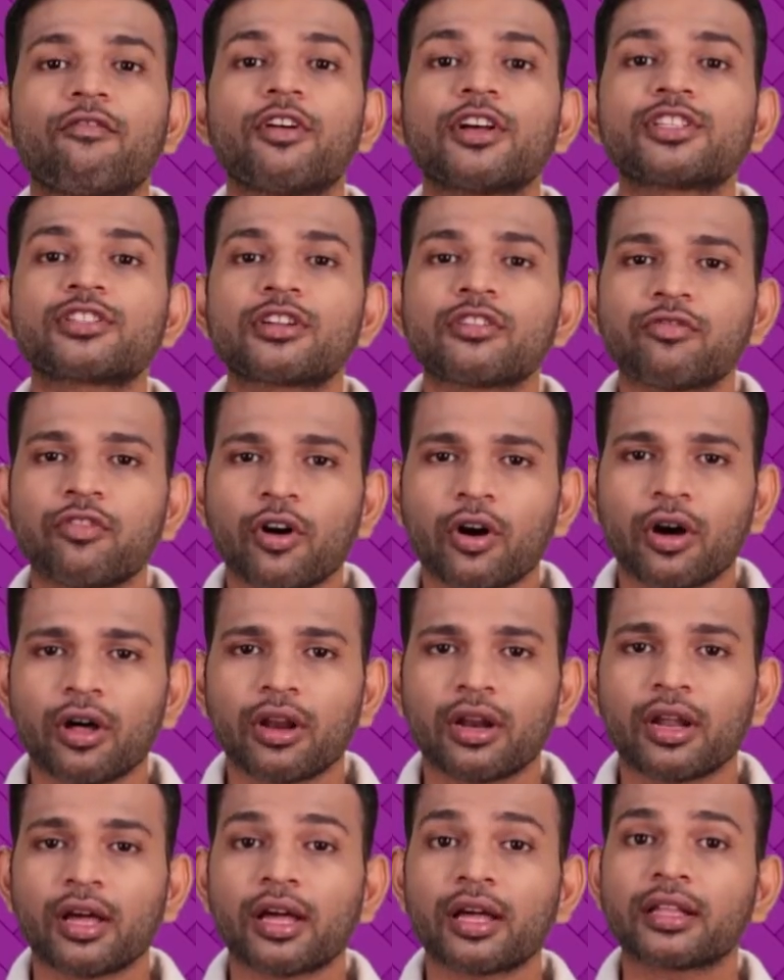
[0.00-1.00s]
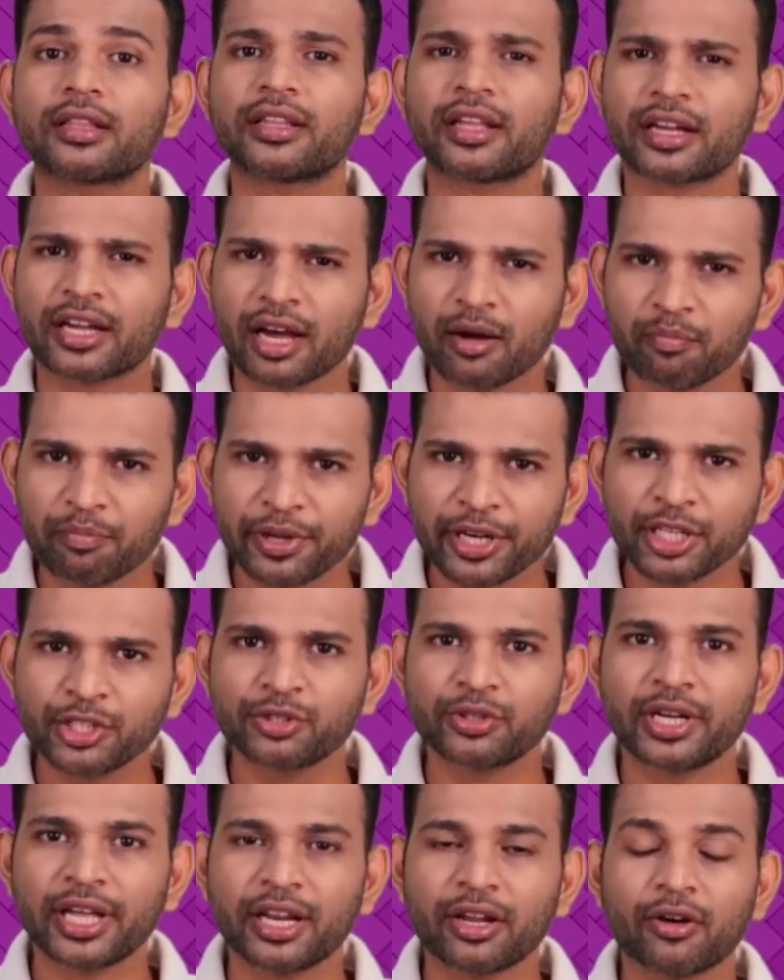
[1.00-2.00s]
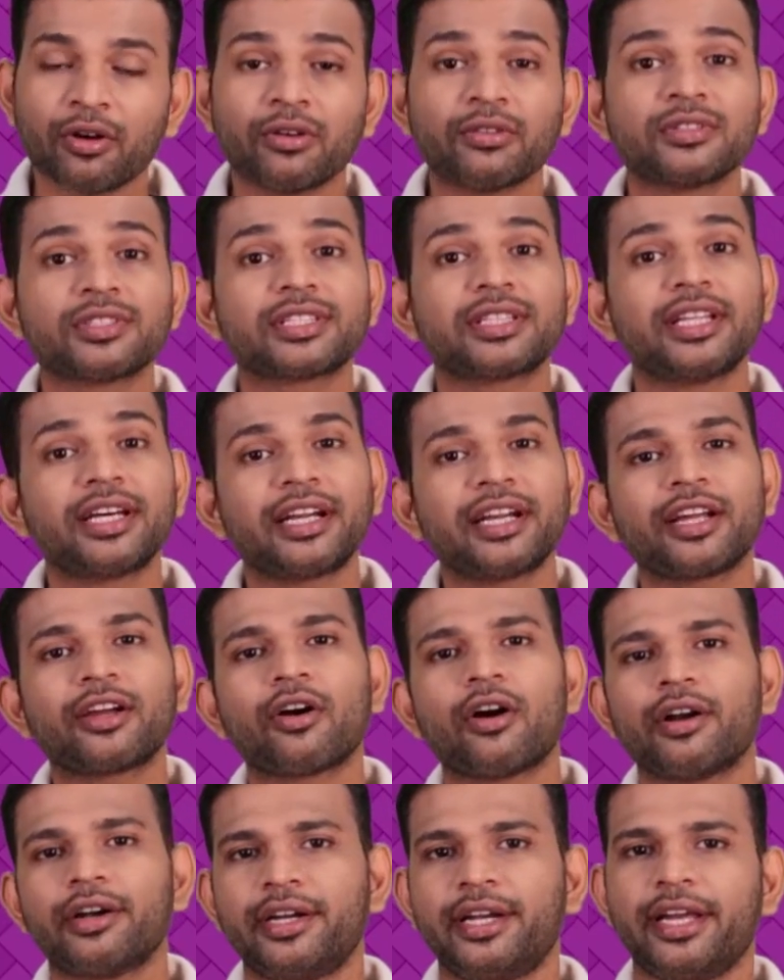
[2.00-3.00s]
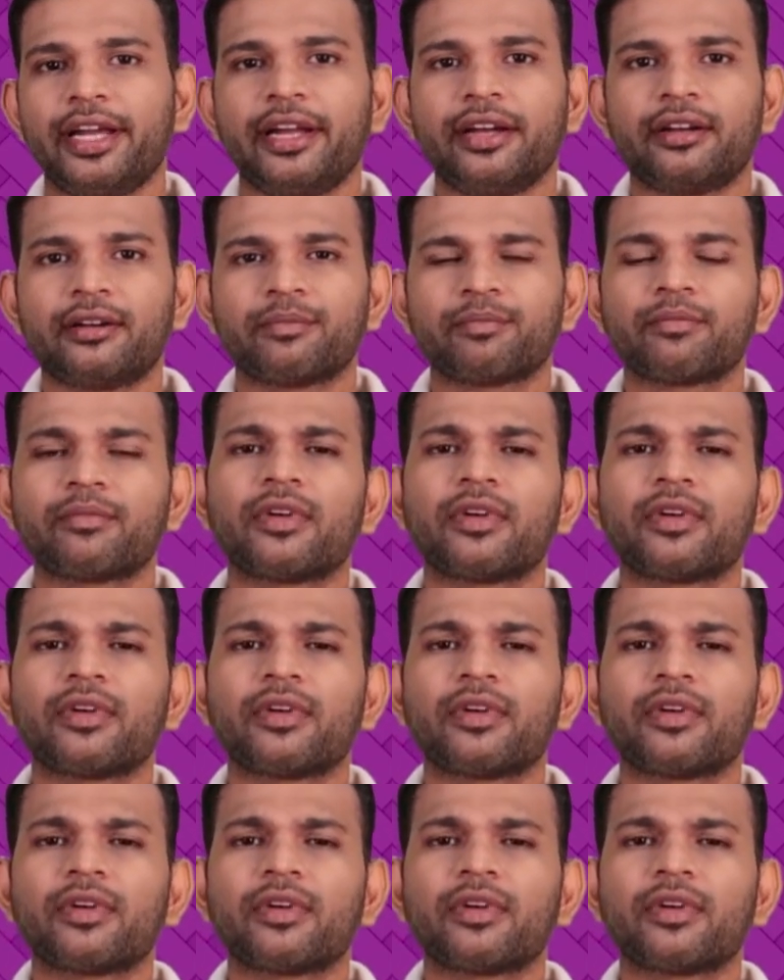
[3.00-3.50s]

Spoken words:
First of all, the company should announce the record date.